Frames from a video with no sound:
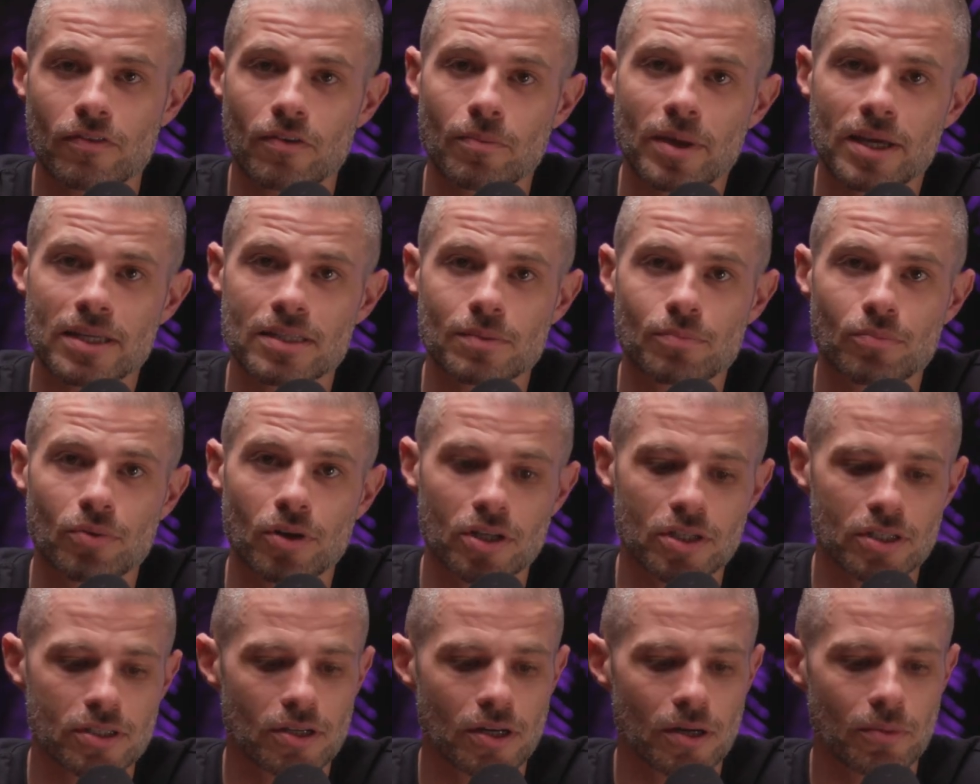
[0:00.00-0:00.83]
of amazing
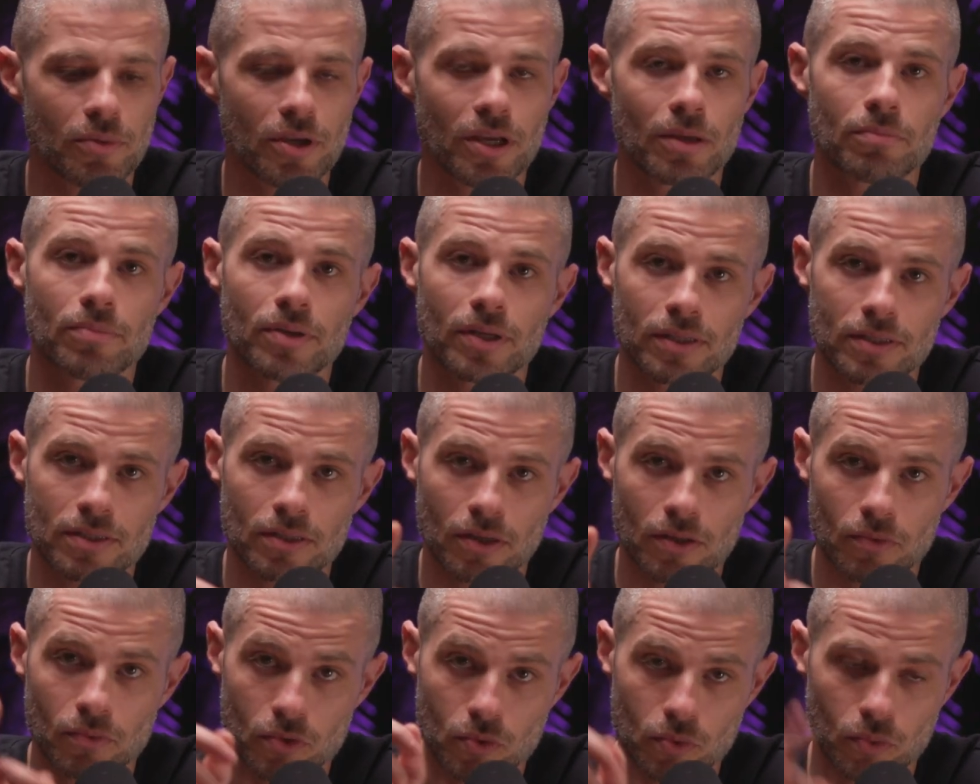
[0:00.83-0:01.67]
projects that are being built
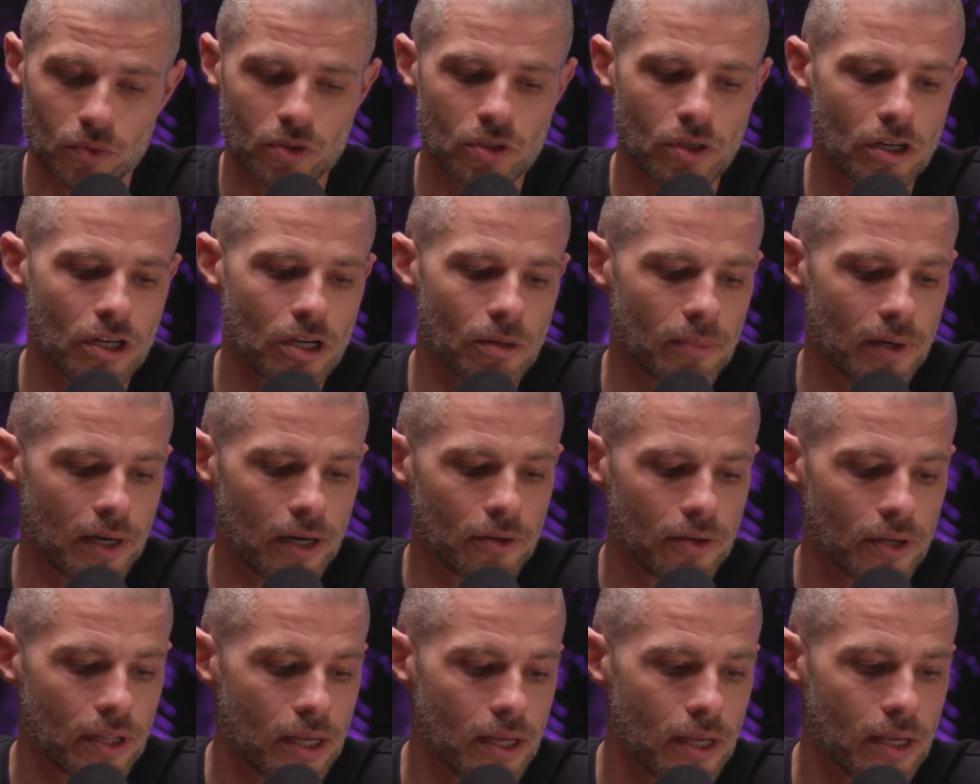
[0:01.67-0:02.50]
on, which we'll talk
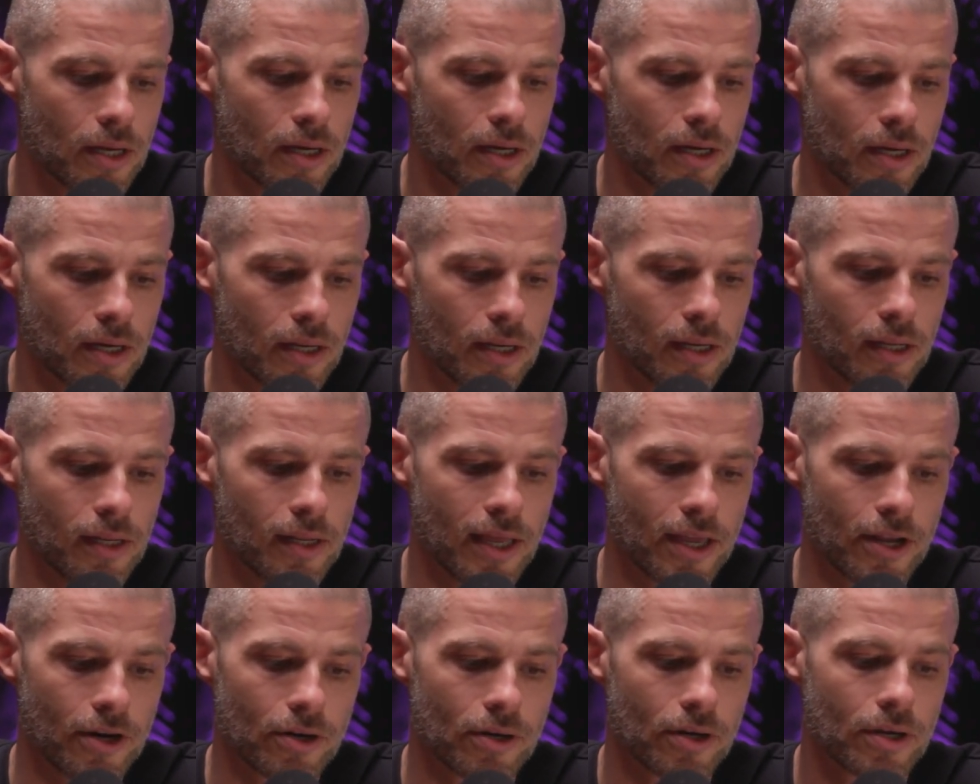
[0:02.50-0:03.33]
about
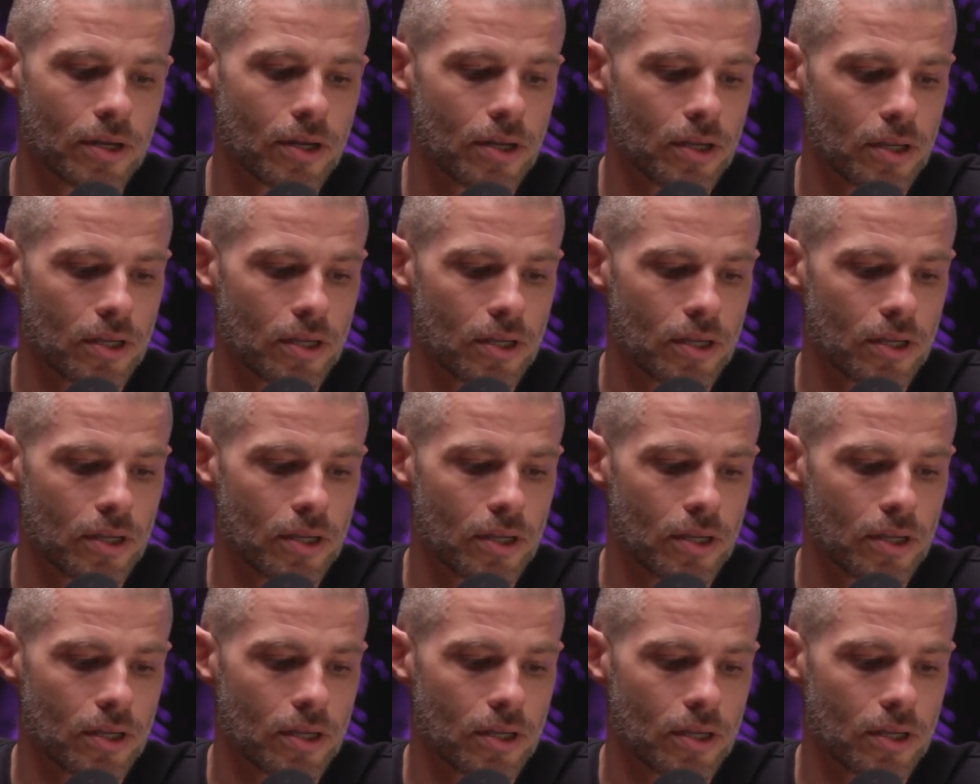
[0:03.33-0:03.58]
later.